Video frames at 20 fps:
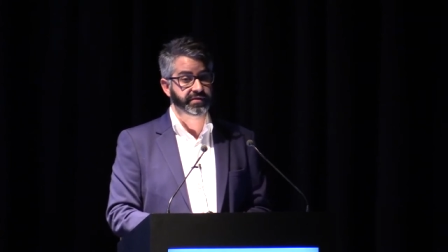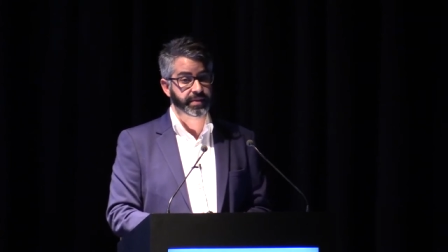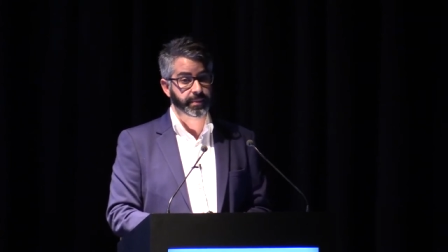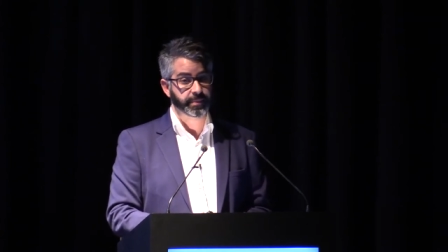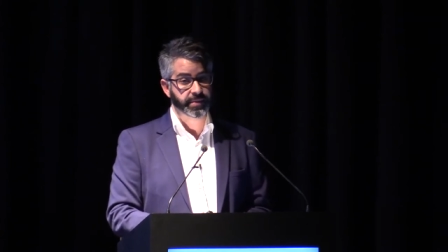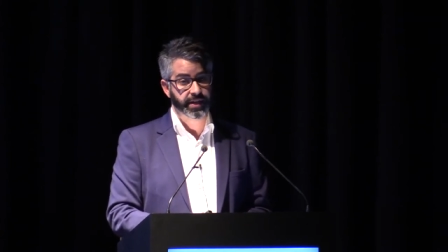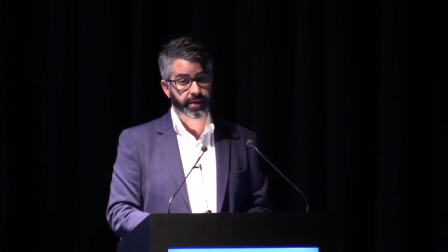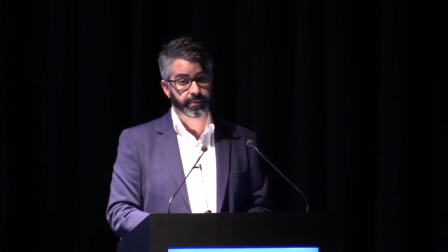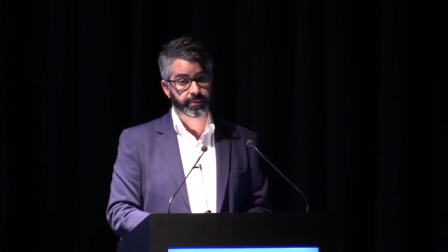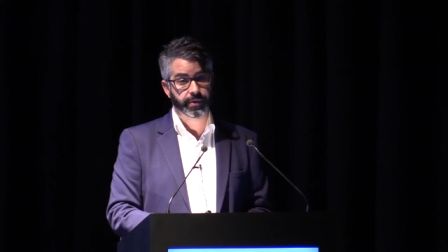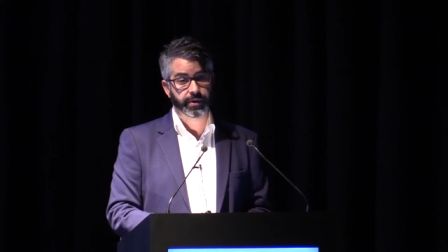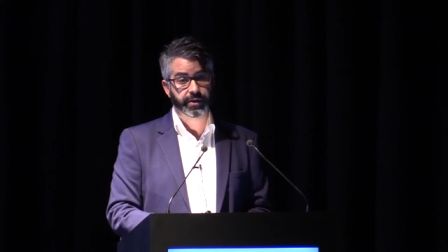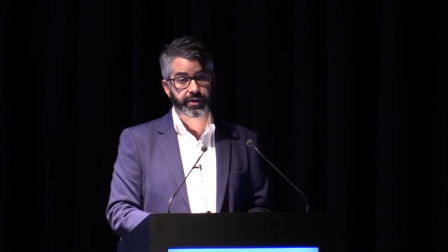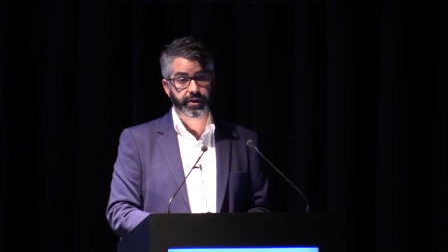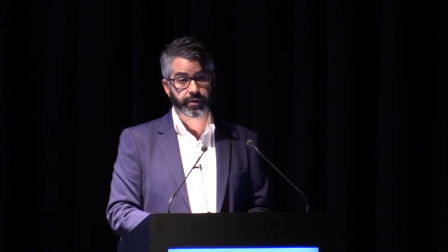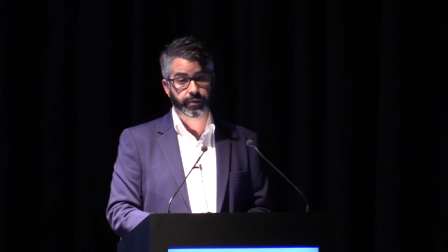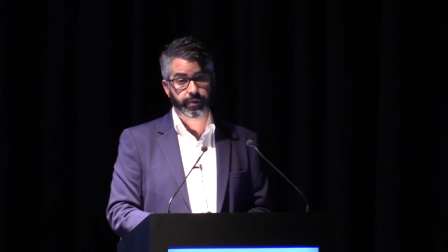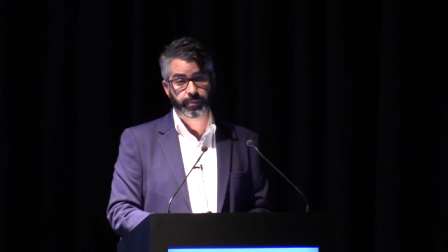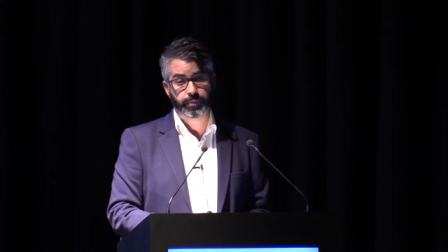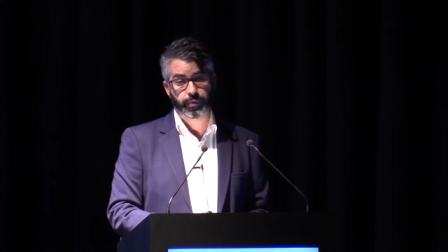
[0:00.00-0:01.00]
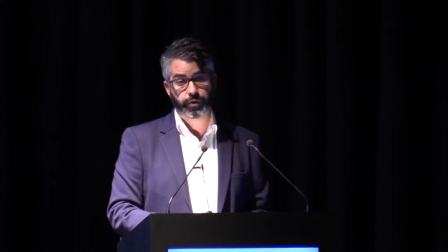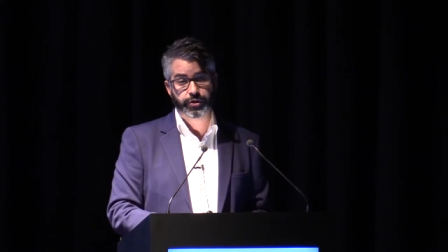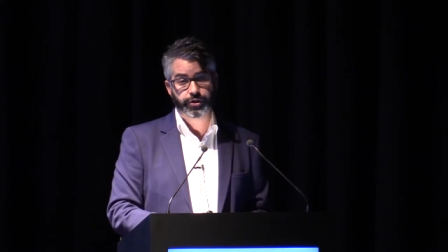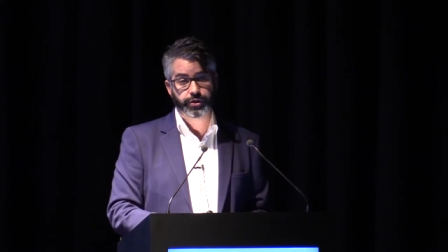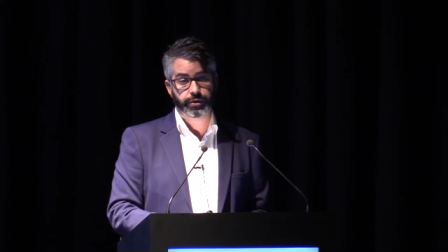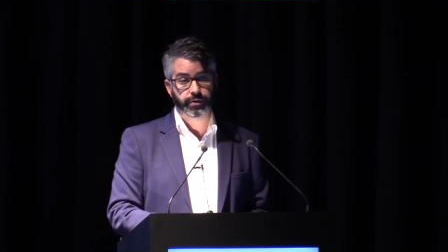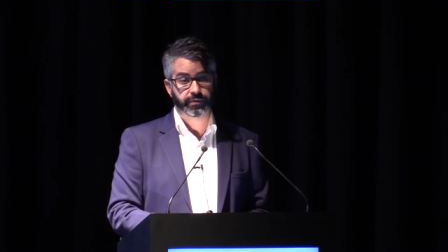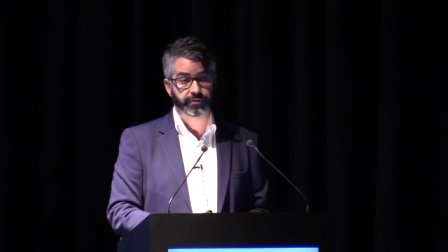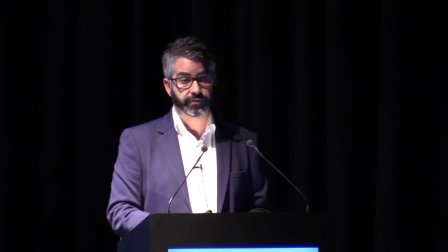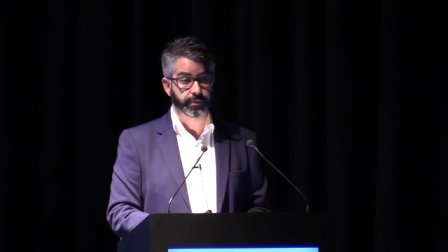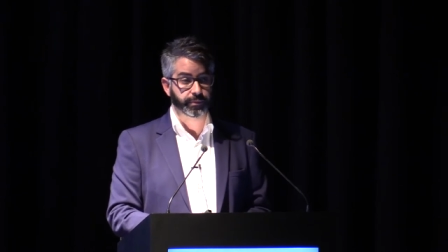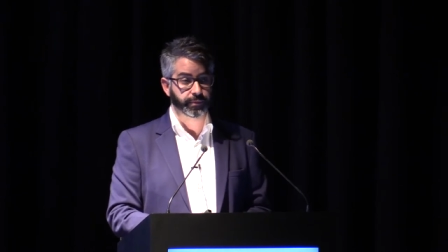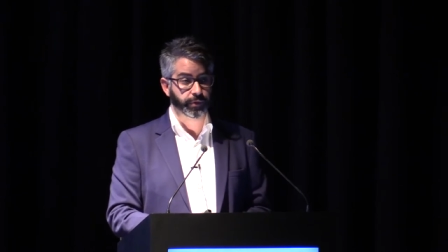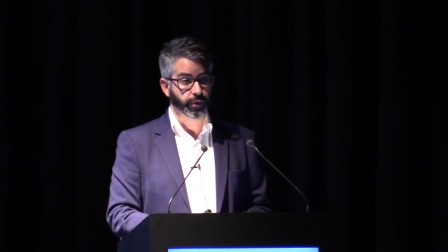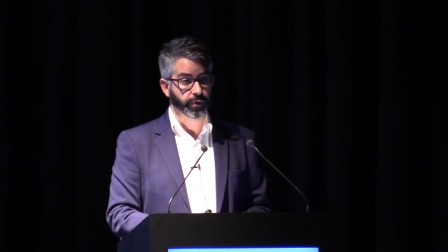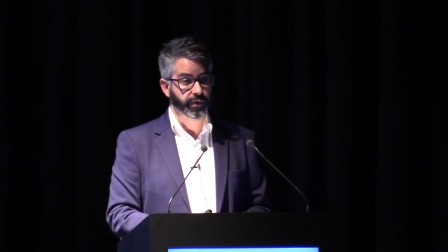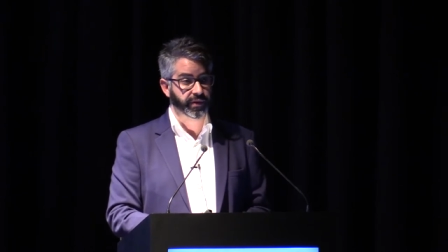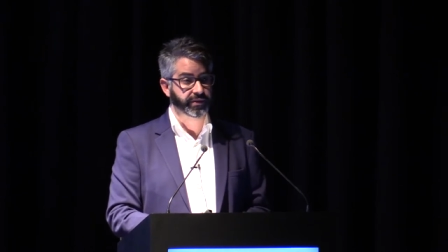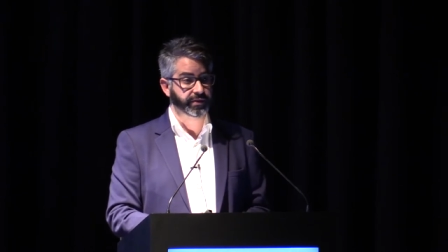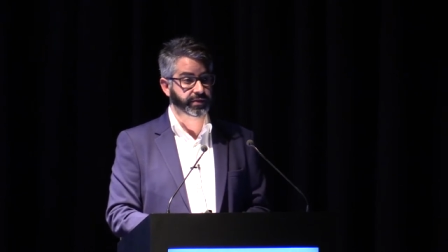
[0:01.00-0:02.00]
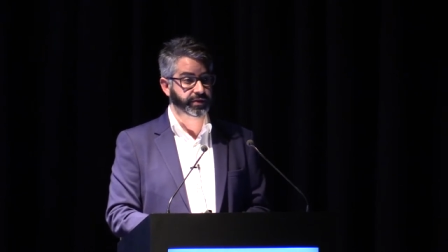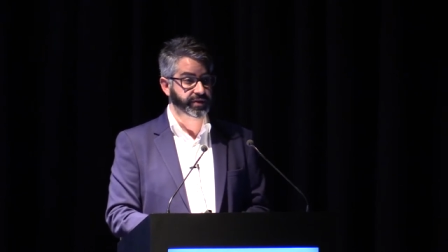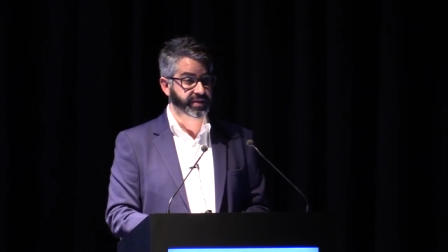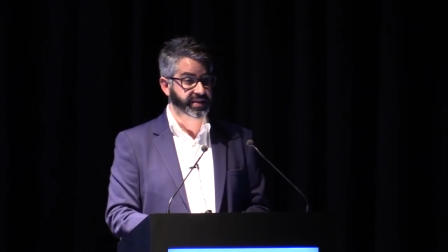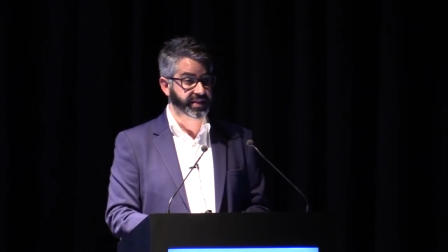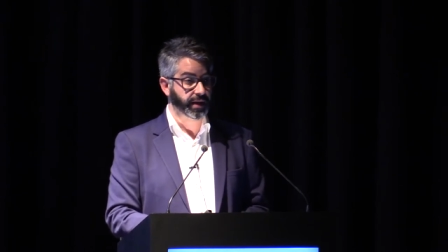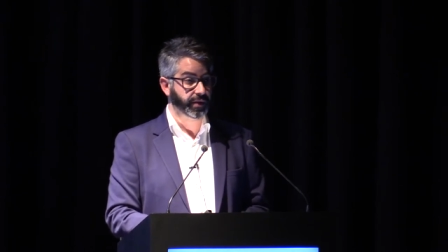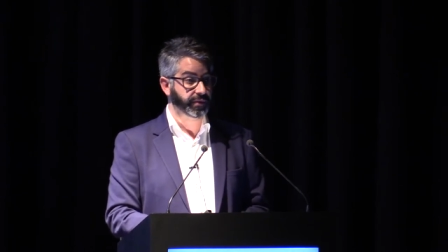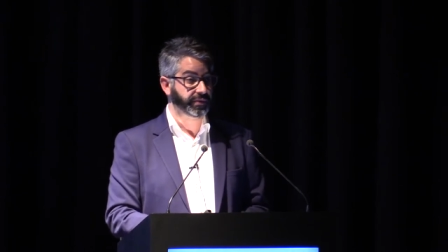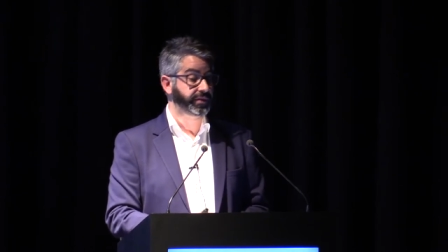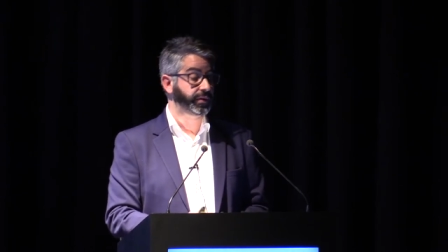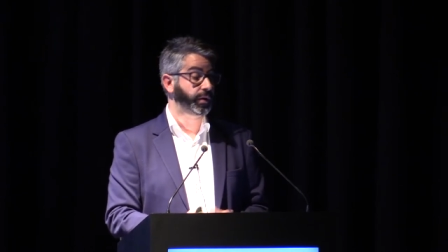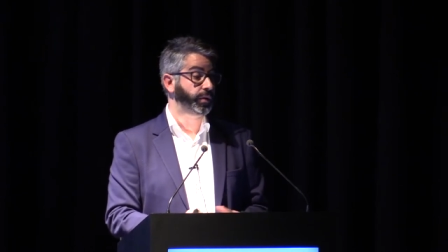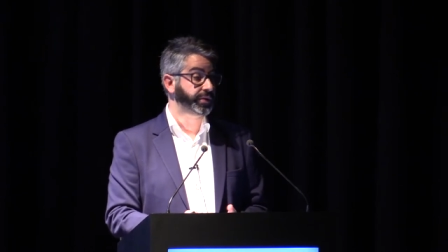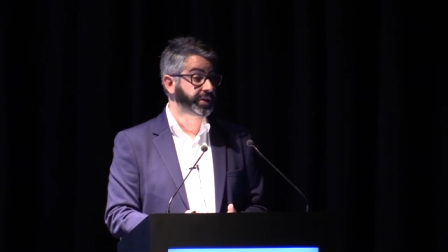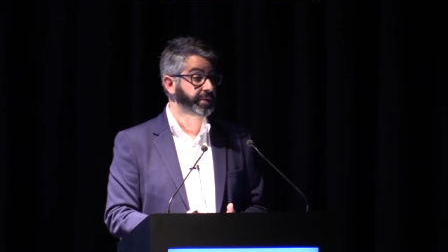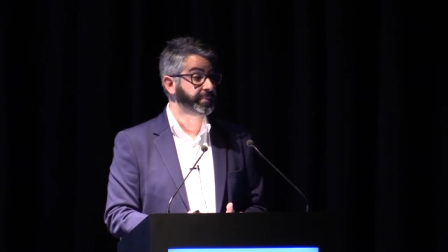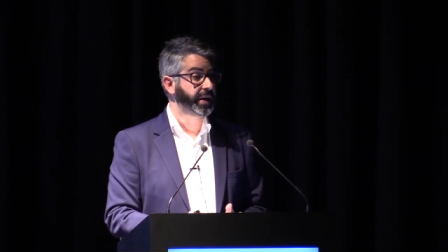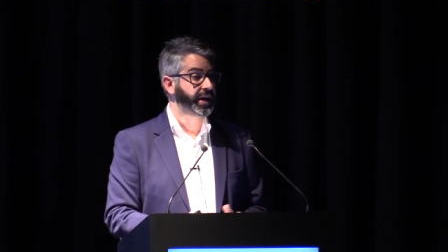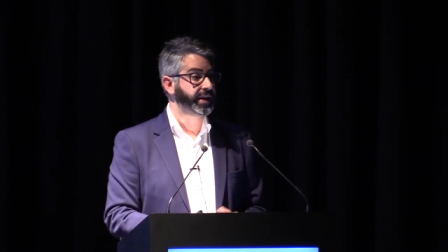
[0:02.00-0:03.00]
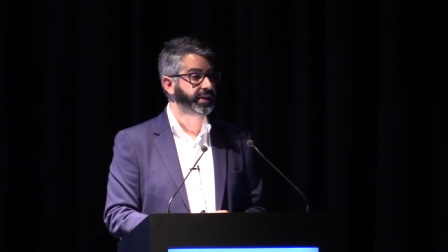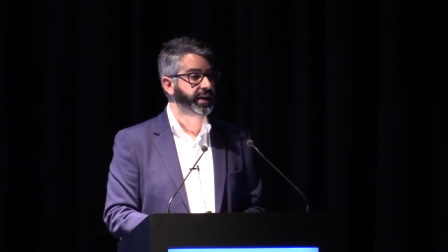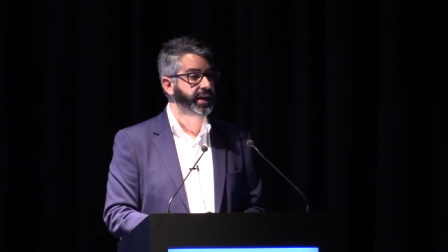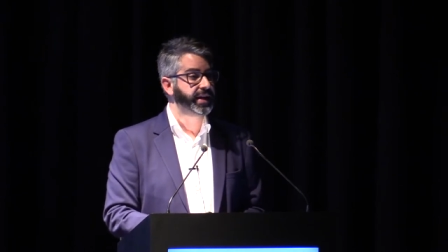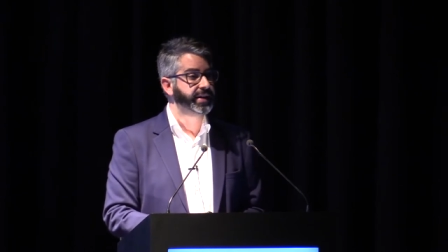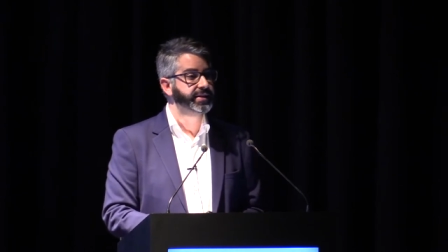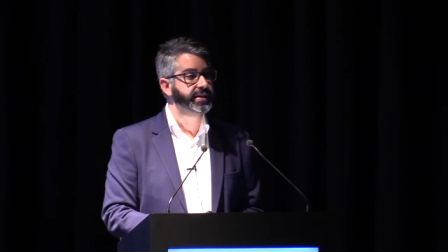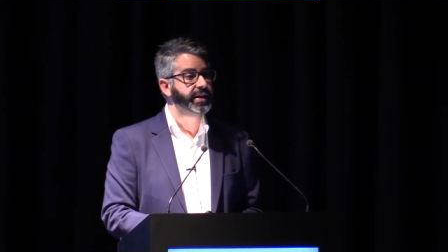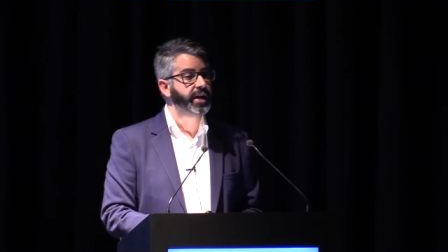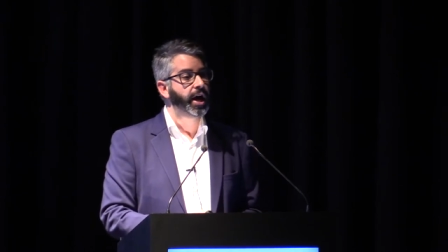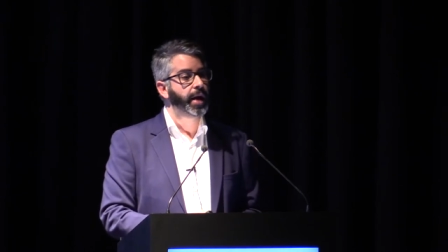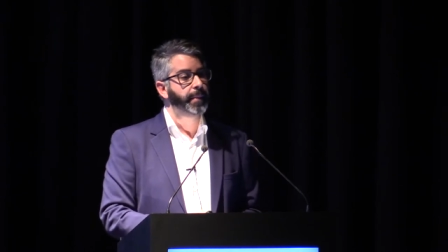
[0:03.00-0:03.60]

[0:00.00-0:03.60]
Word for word: September here in Portugal from north to south, only mainland,